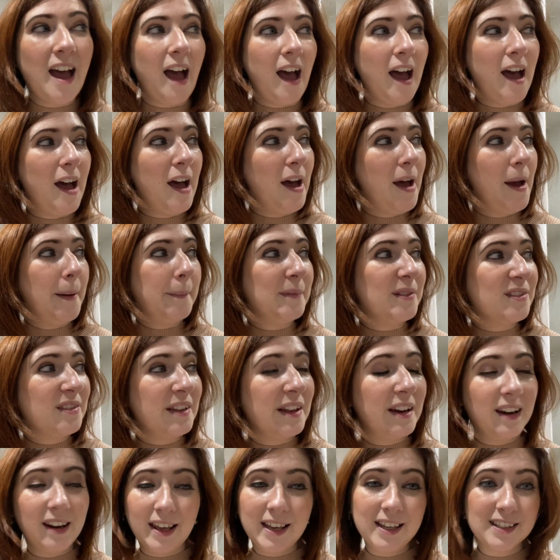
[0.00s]

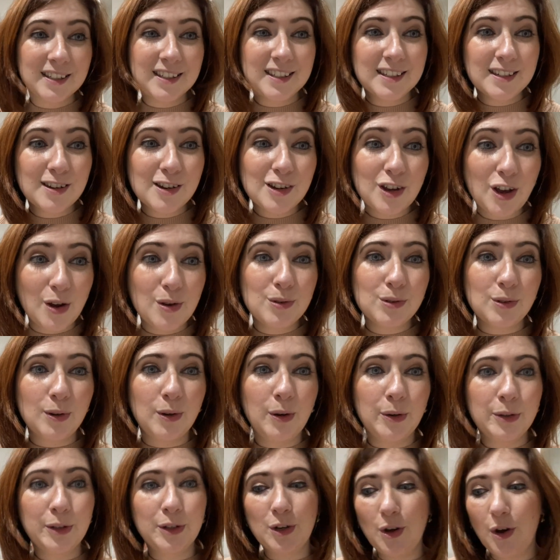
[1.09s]
The list goes
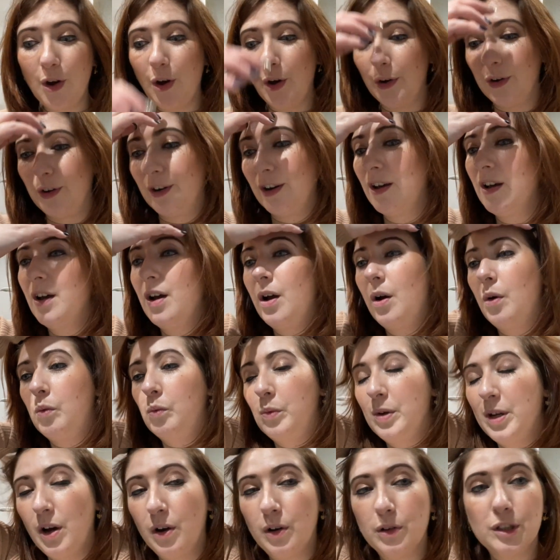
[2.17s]
on and on.
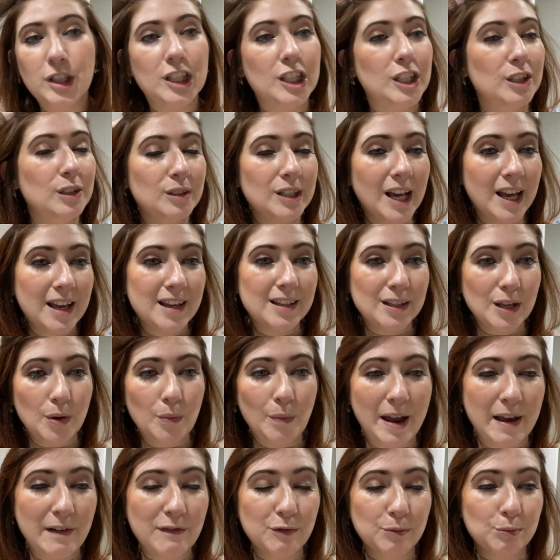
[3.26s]
We are 2 days
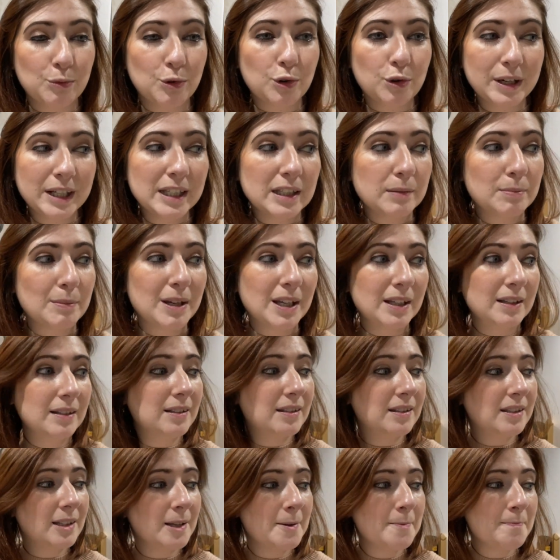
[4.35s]
away from
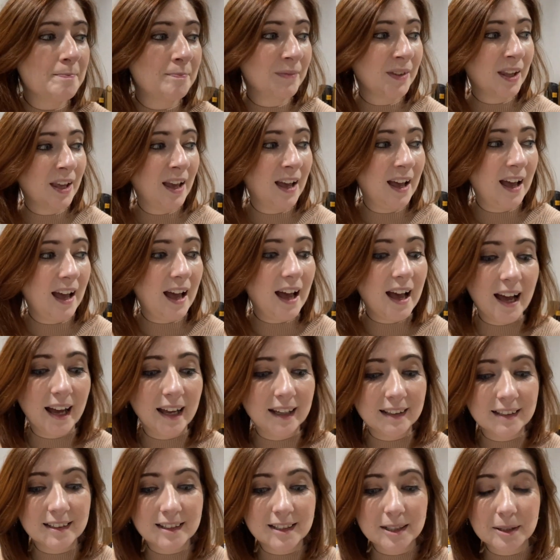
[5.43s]
Christmas,
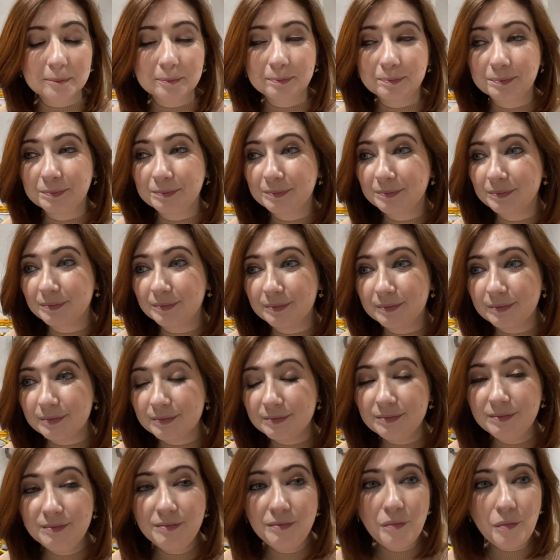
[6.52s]
and
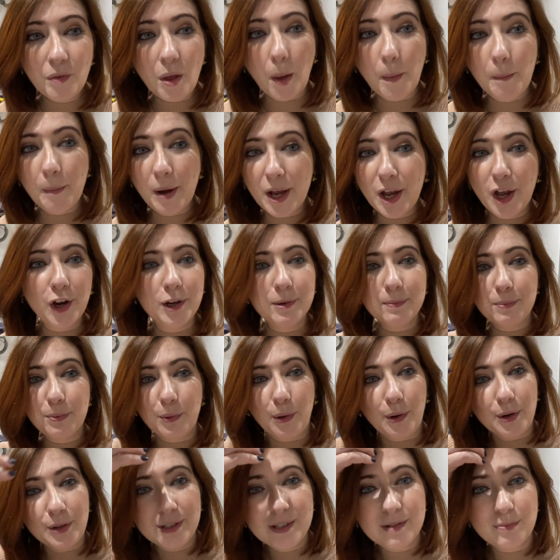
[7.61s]
my hope
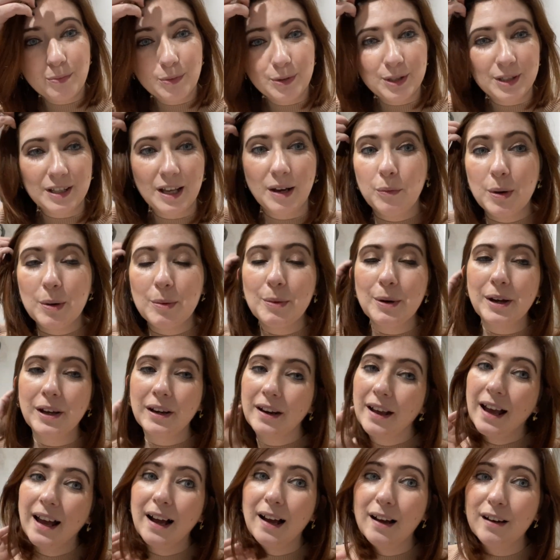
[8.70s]
was that we were going to
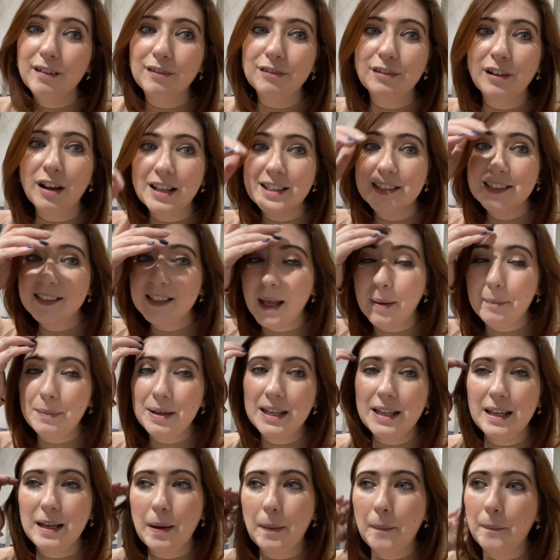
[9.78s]
have a
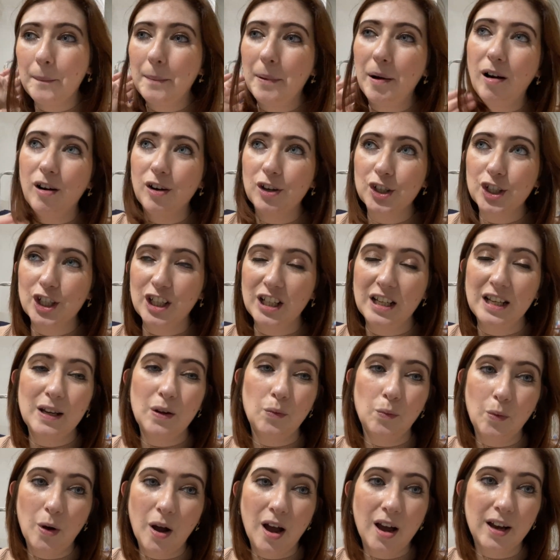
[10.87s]
semi partially
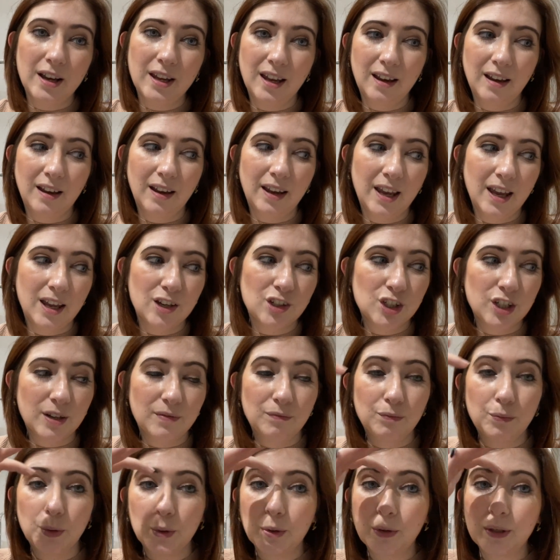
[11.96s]
working
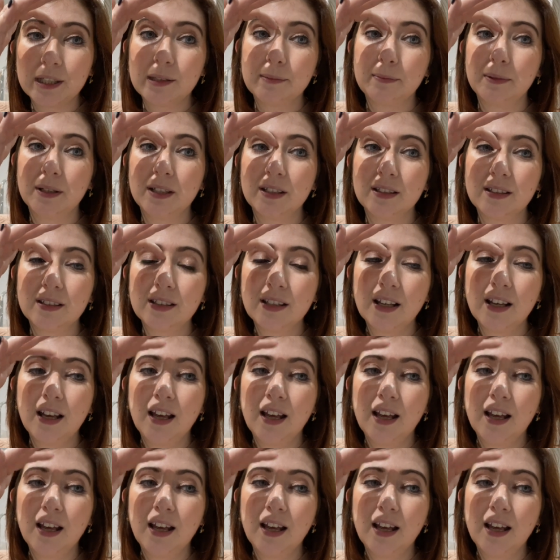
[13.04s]
kitchen for Christmas,